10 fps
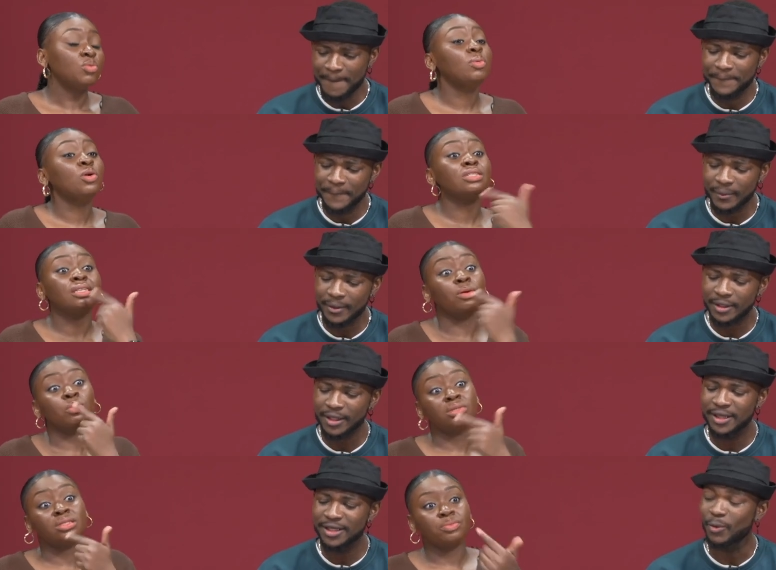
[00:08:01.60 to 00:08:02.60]
Speaker 1: It's probably hotter than
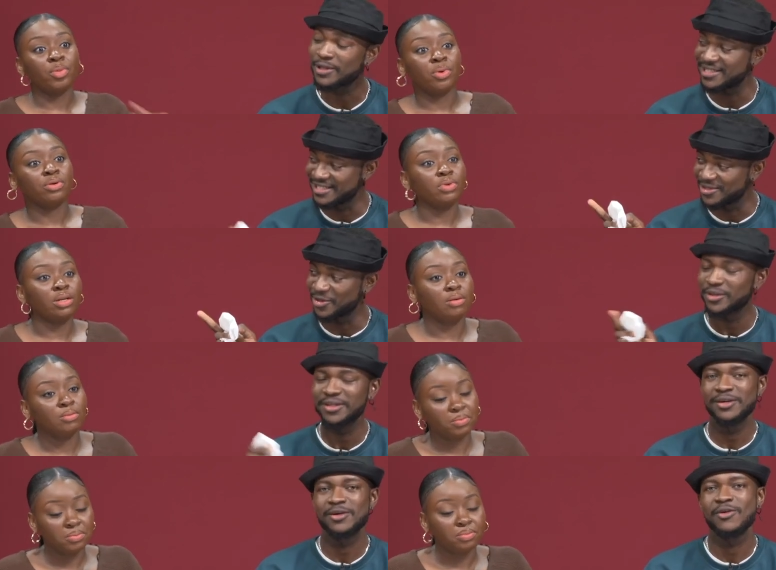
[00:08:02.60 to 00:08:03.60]
what's in my mouth right
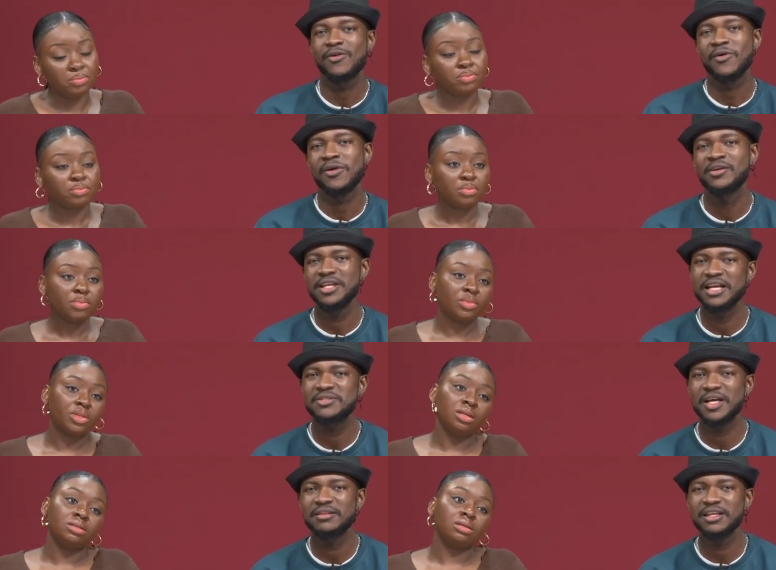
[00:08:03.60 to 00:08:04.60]
now.
Speaker 2: Yeah,
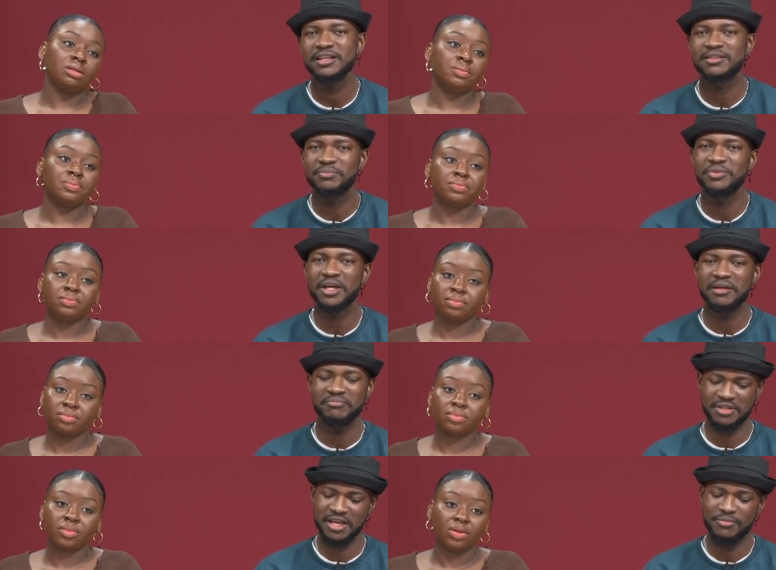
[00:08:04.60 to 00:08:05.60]
so I think yeah,
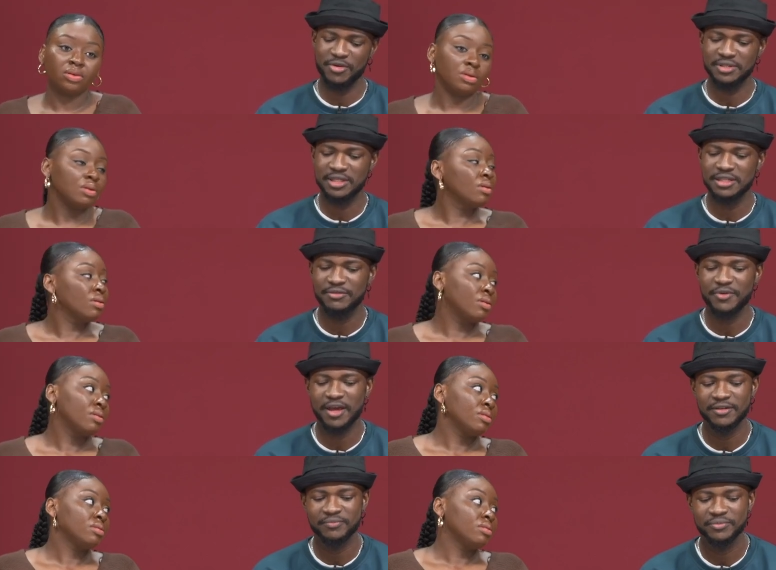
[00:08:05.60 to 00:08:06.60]
yeah, Beyonce is a
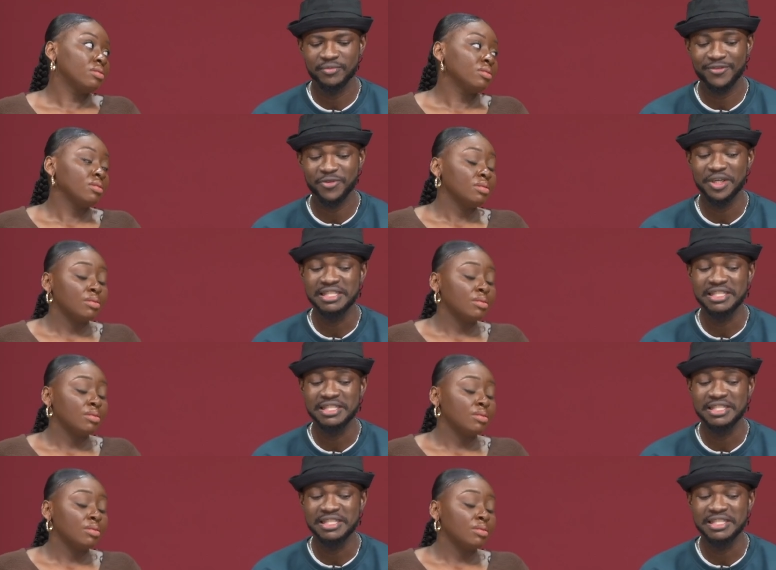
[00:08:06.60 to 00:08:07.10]
fair, even